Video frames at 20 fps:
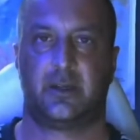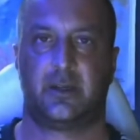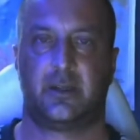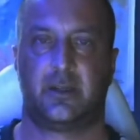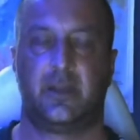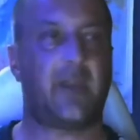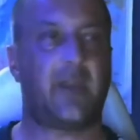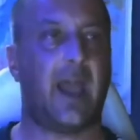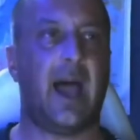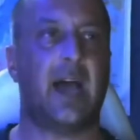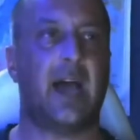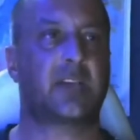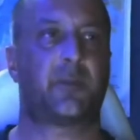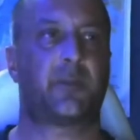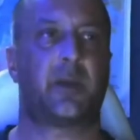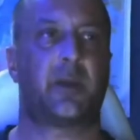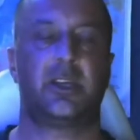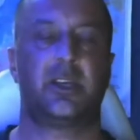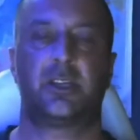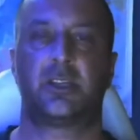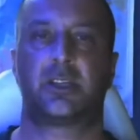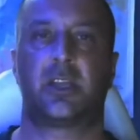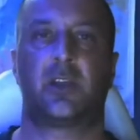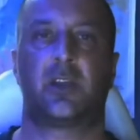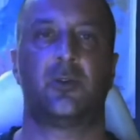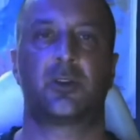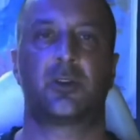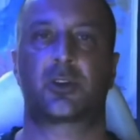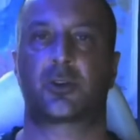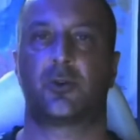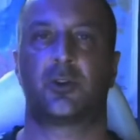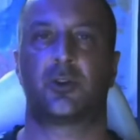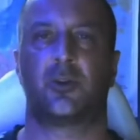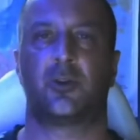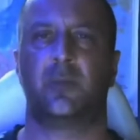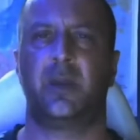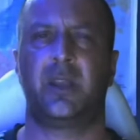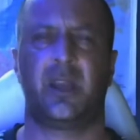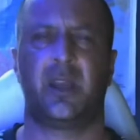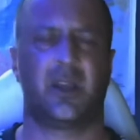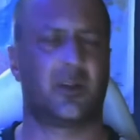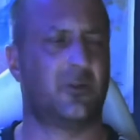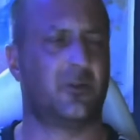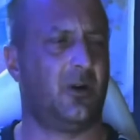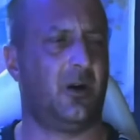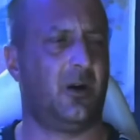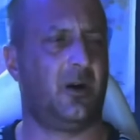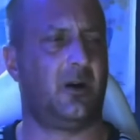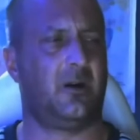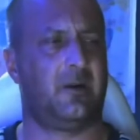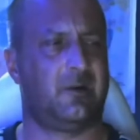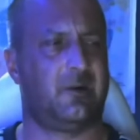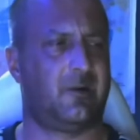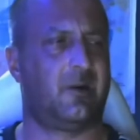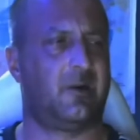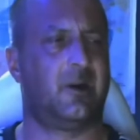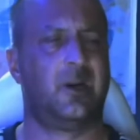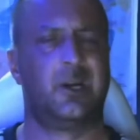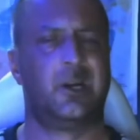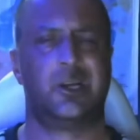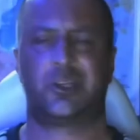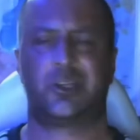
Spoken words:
They've got aspirations to go on social media and go, ha ha,